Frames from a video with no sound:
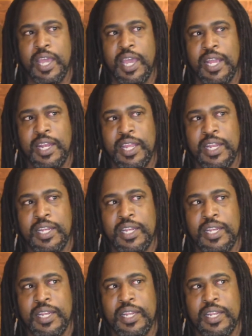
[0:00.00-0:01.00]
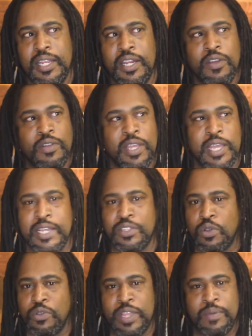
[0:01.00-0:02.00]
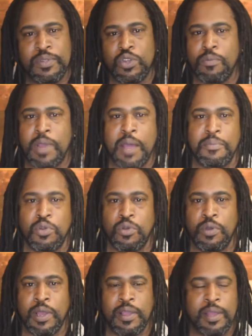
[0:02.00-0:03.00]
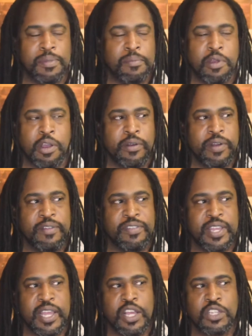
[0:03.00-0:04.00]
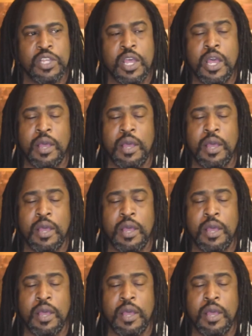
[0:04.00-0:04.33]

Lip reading: And then, he has the whole thing with Dormammu, come to barter and everything else.